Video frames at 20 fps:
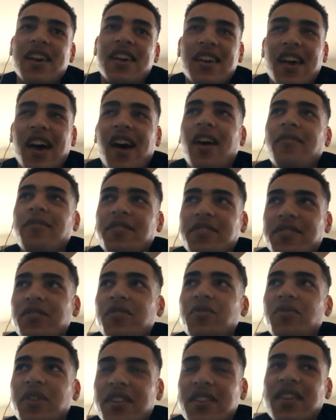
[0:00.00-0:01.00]
Obviously,
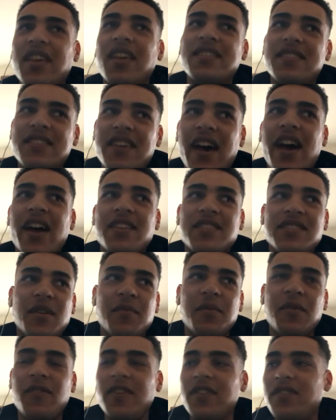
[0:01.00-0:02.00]
you can can tie some
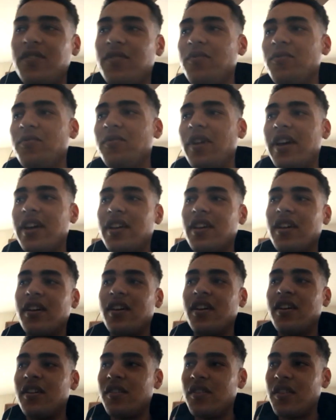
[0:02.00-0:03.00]
of it to like
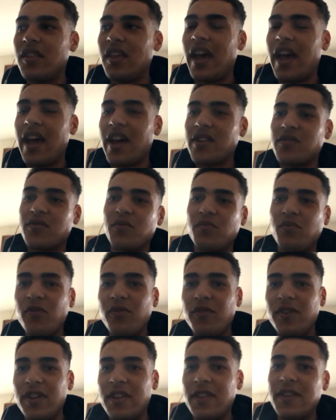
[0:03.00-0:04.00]
uh the actual
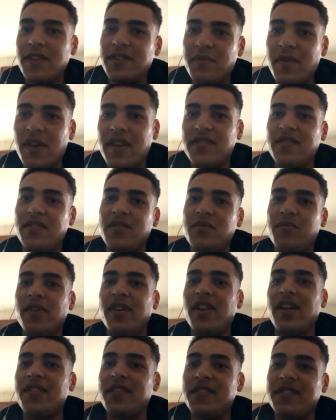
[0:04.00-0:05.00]
movie and its message, but
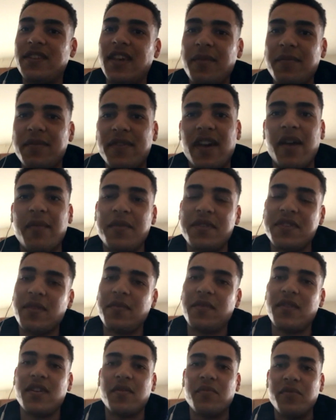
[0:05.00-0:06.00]
at the same time, it's
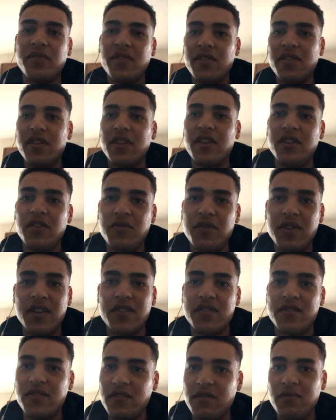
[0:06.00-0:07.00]
something completely unique
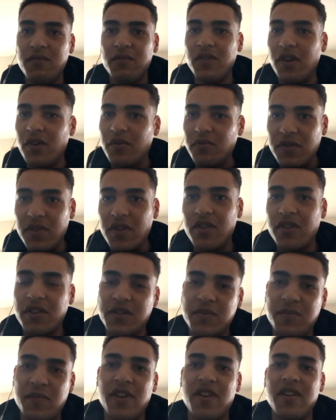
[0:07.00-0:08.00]
to you know your
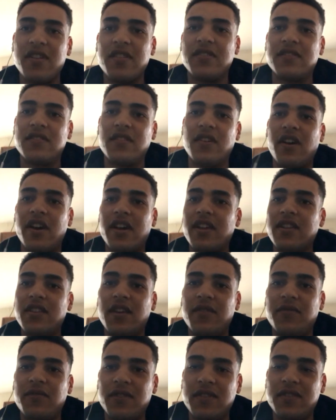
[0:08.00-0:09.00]
experience. So I can
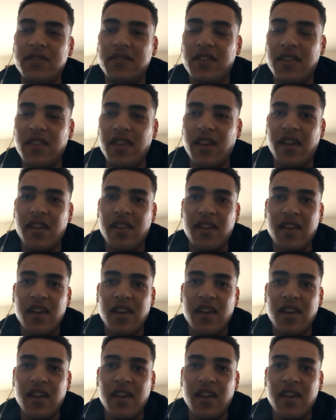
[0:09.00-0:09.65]
definitely see that.